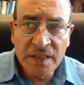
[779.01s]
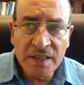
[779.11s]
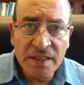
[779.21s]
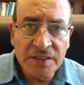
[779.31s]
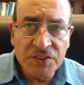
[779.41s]

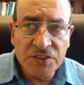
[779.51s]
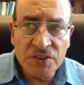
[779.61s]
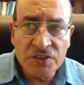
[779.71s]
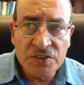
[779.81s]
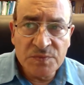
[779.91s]
it
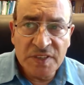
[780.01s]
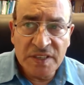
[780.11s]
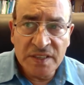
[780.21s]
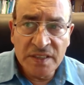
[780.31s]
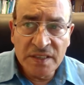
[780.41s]
shows
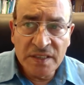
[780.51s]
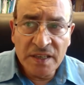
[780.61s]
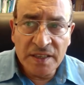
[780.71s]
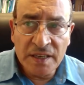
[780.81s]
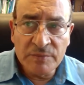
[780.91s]
me a
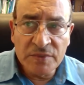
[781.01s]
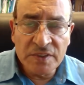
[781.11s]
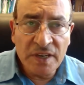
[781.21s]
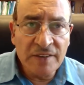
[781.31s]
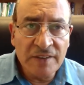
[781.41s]
number of